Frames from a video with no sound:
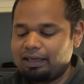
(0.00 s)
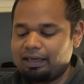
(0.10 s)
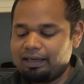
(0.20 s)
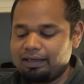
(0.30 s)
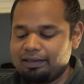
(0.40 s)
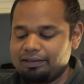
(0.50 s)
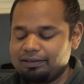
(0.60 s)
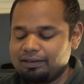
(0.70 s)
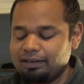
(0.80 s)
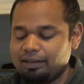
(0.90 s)
And
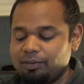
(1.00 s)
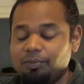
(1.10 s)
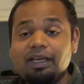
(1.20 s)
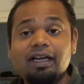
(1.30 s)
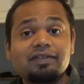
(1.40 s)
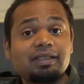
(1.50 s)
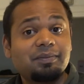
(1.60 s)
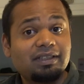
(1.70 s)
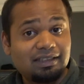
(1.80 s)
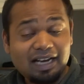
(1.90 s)
we have some
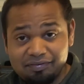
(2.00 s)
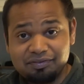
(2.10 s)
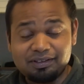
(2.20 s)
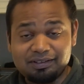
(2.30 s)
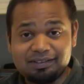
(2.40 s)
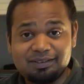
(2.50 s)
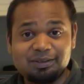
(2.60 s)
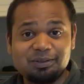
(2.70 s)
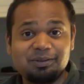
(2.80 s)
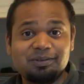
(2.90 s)
saffron.
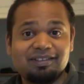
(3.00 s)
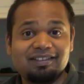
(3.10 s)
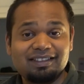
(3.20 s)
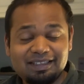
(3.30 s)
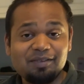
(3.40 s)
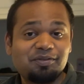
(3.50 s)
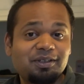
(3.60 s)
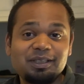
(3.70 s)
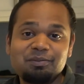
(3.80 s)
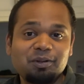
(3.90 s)
So
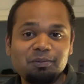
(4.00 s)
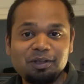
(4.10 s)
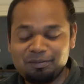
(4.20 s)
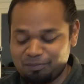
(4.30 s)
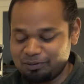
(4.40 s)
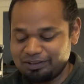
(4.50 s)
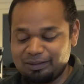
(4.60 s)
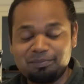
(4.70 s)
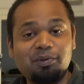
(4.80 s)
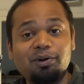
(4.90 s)
saffron is probably the most
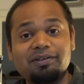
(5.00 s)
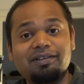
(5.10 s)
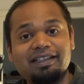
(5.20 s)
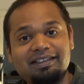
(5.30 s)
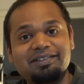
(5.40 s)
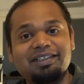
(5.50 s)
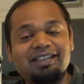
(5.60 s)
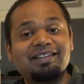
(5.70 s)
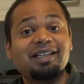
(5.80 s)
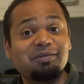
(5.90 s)
important
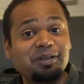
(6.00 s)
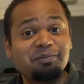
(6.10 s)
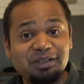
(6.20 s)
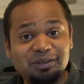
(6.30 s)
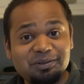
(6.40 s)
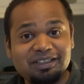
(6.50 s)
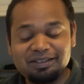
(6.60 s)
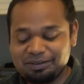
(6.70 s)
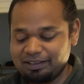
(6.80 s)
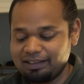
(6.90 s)
ingredient that we'll be using
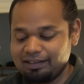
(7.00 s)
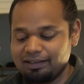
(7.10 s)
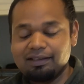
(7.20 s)
today.